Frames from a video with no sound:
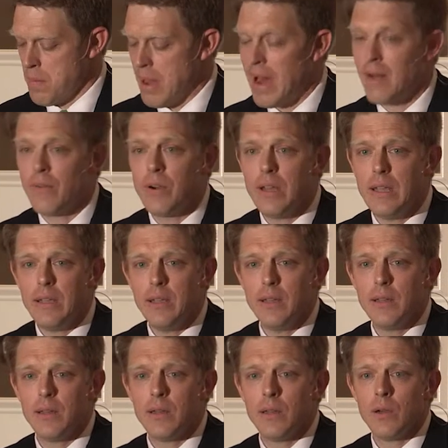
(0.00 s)

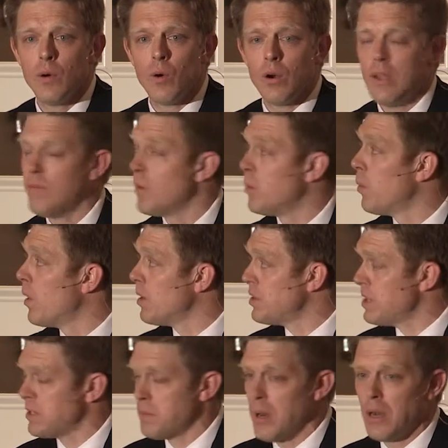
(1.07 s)
poverty, or even
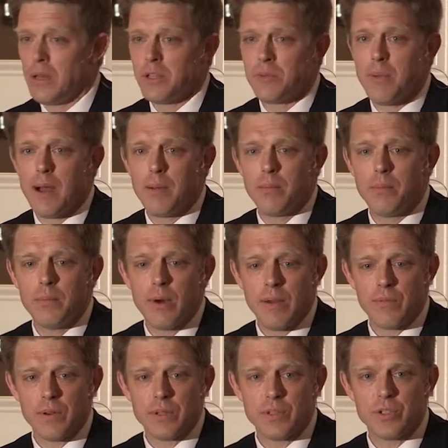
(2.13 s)
worse, as Marilyn's mom
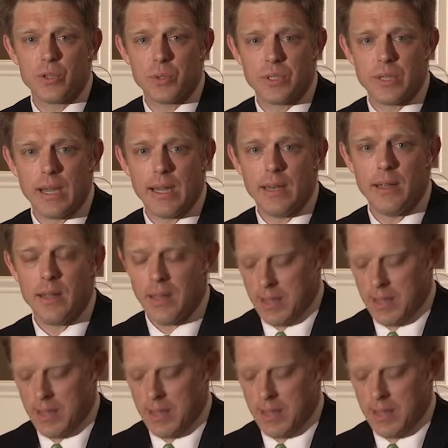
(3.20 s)
referenced, suicide.